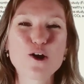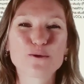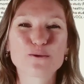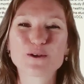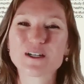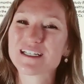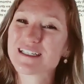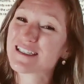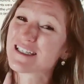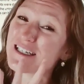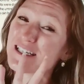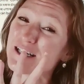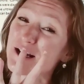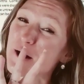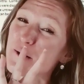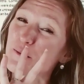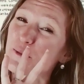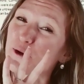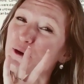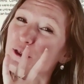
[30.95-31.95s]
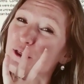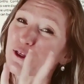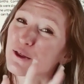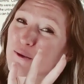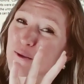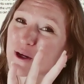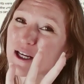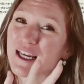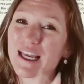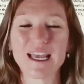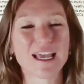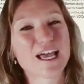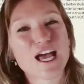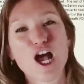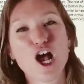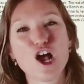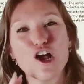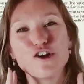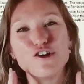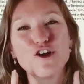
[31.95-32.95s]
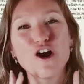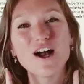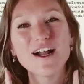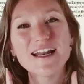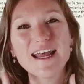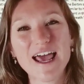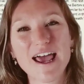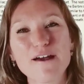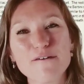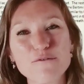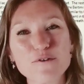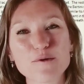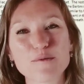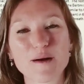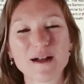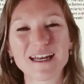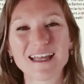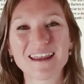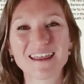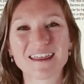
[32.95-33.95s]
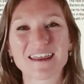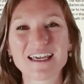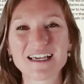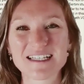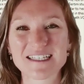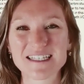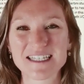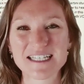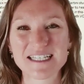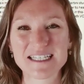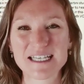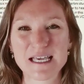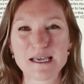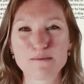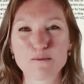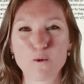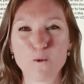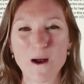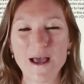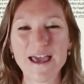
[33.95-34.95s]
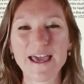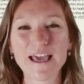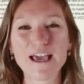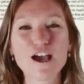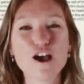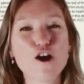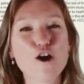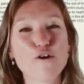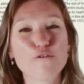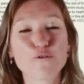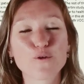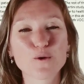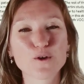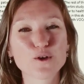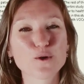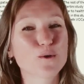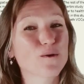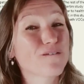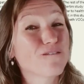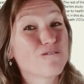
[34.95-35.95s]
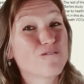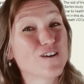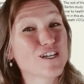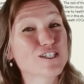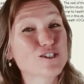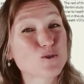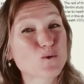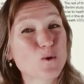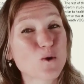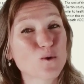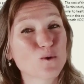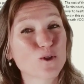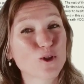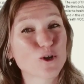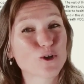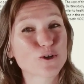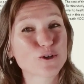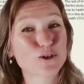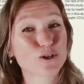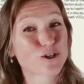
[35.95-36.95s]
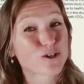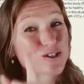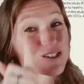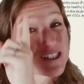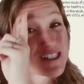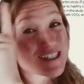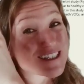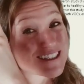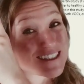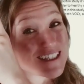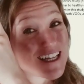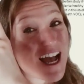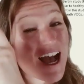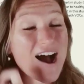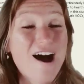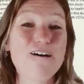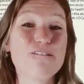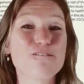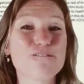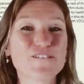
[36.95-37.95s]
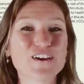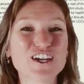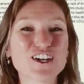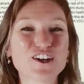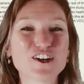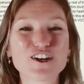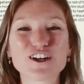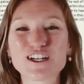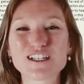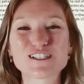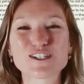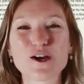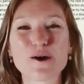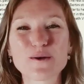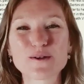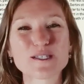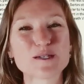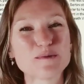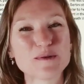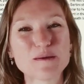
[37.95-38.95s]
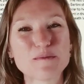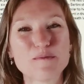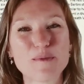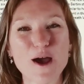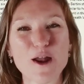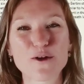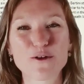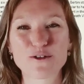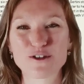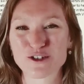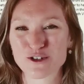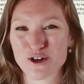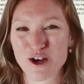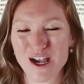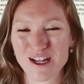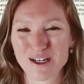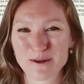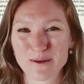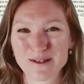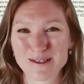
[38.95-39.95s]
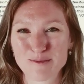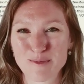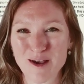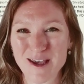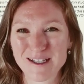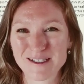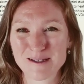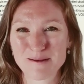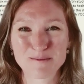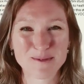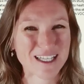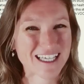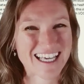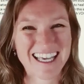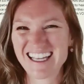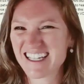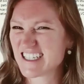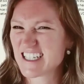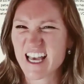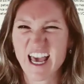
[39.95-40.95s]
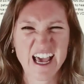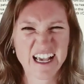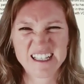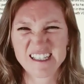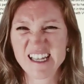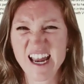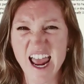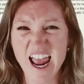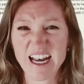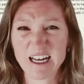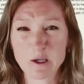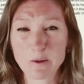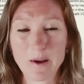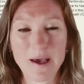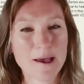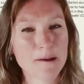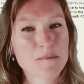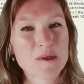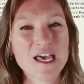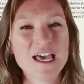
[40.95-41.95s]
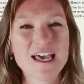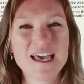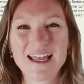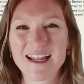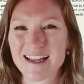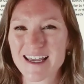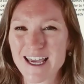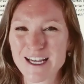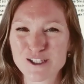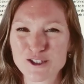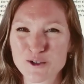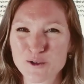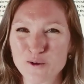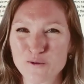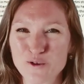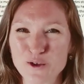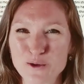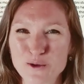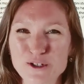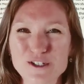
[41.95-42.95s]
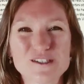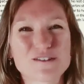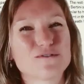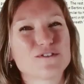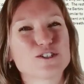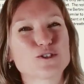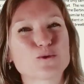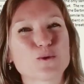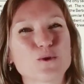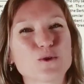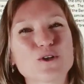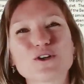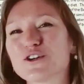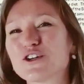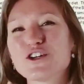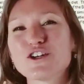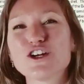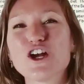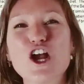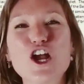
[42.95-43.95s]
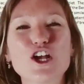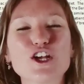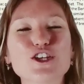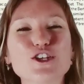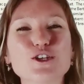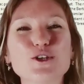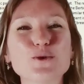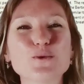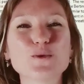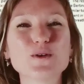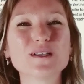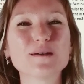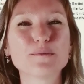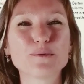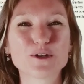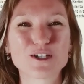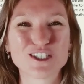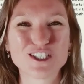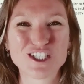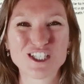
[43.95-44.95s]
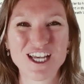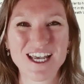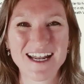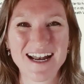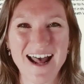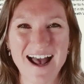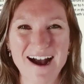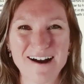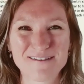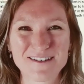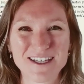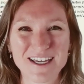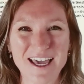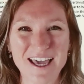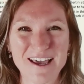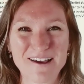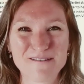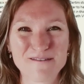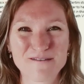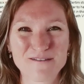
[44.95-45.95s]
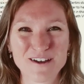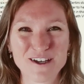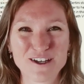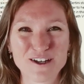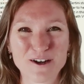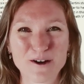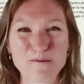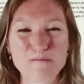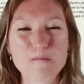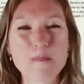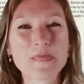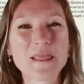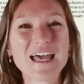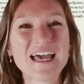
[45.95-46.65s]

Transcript: Reason number 3, not everybody thinks the same way. For your visual learners, a figure is going to be better than trying to explain something in text anyway. In case your reviewer is a visual learner, you will appreciate having a figure.